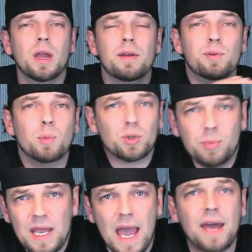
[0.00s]
If you want to
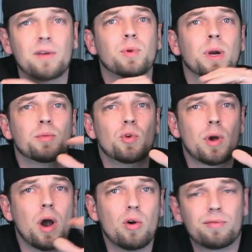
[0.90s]
be ahead of what I'm
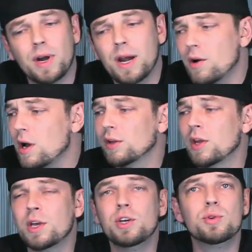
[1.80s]
doing over here
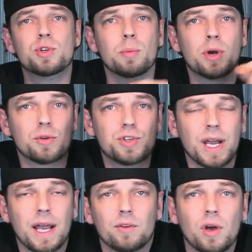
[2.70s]
on uh, YouTube, go
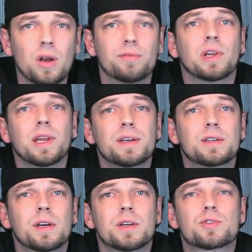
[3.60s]
check out all of the
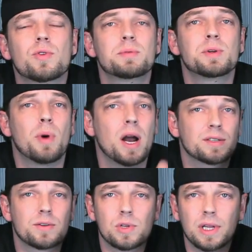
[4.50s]
links in the description
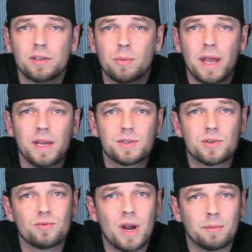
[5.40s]
box. There's a link to my
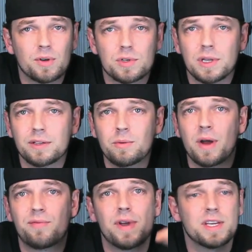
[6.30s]
Instagram, there's a link to
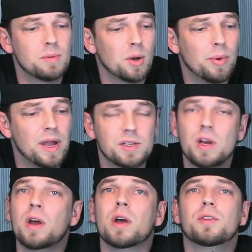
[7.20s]
my Facebook
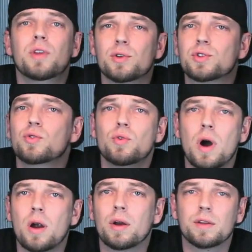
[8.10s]
page. Those
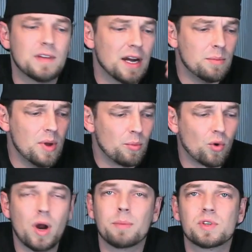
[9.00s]
two are a tiny bit
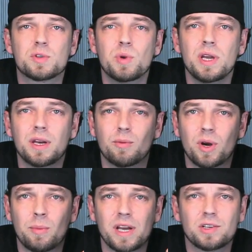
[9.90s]
more up to speed than
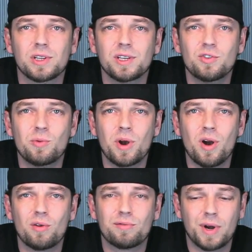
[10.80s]
what I'm actually doing
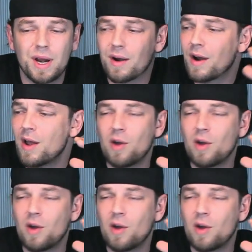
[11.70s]
over here